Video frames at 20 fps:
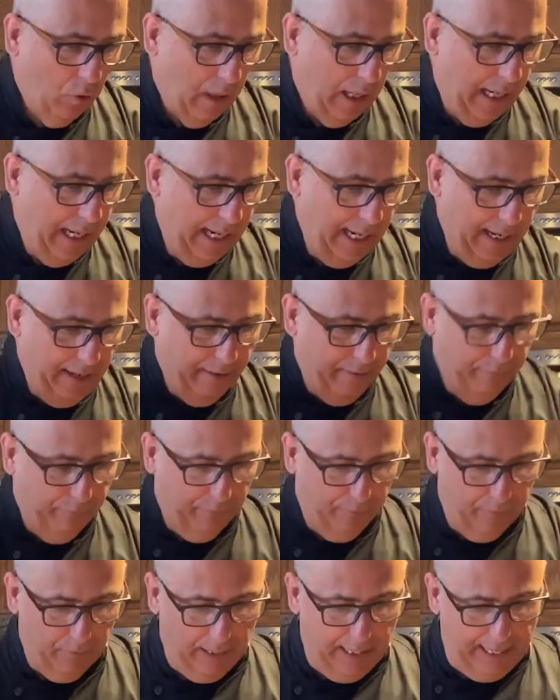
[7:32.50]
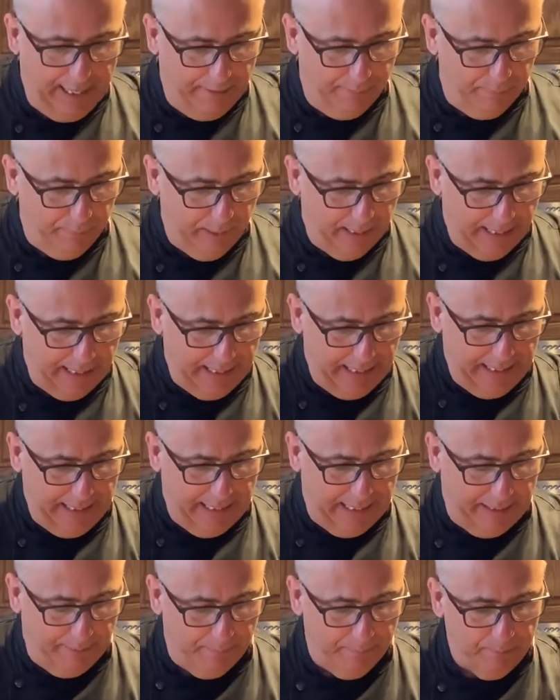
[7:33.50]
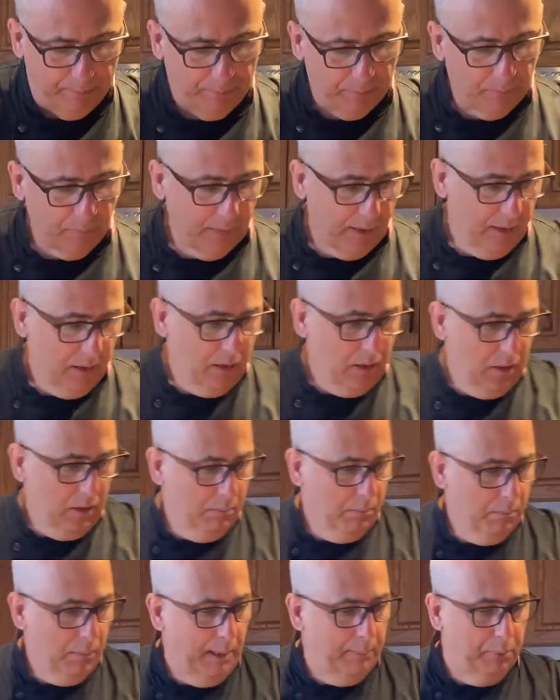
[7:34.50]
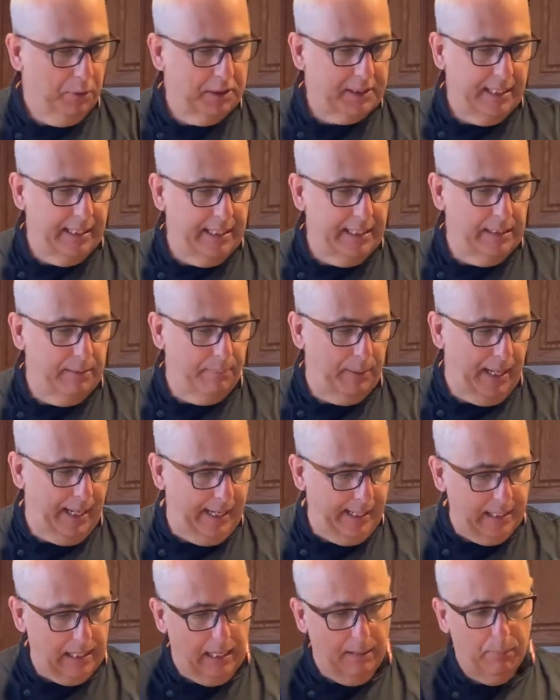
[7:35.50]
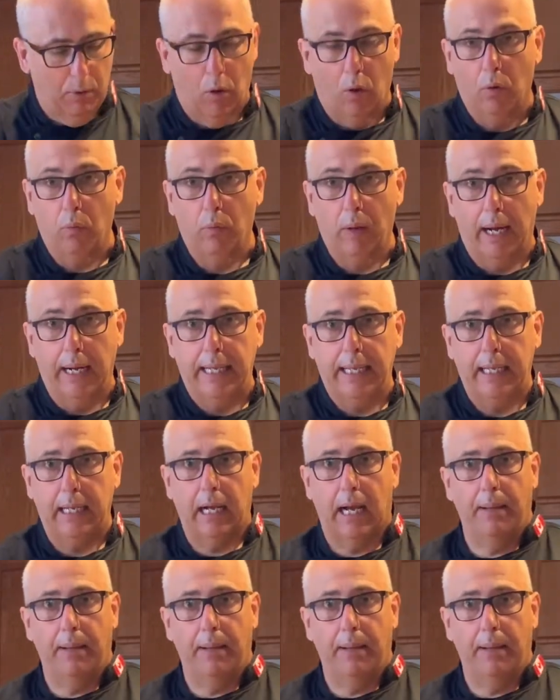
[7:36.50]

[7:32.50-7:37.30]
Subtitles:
I have my my brisket in the bag. I'm all ready.